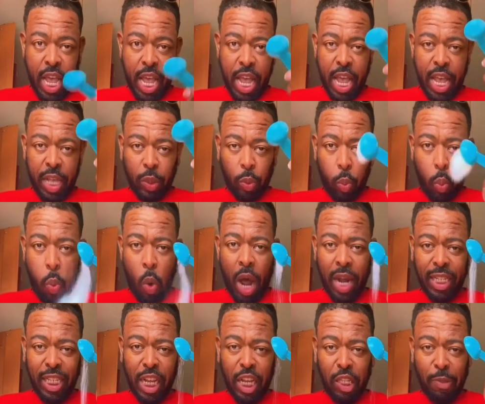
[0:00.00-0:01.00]
is 1
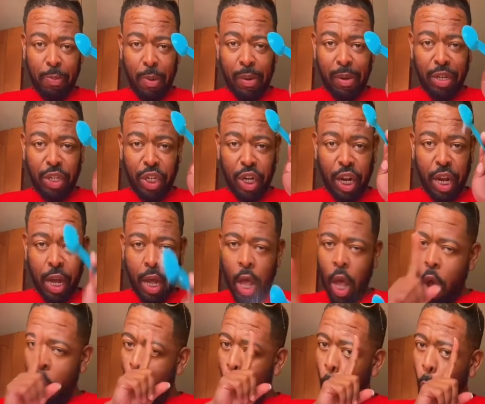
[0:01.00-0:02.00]
teaspoon of sugar.
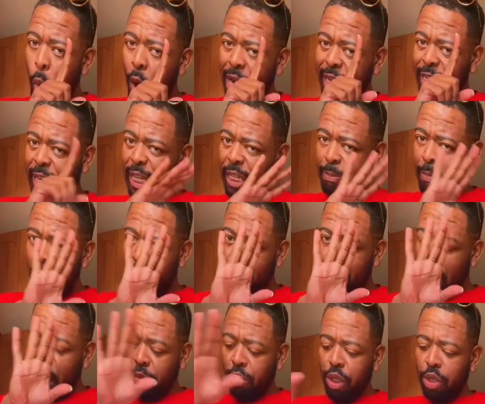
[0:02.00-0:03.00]
1 teaspoon,
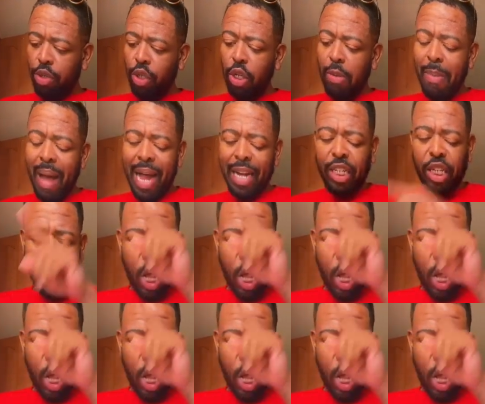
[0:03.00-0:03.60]
don't do too much.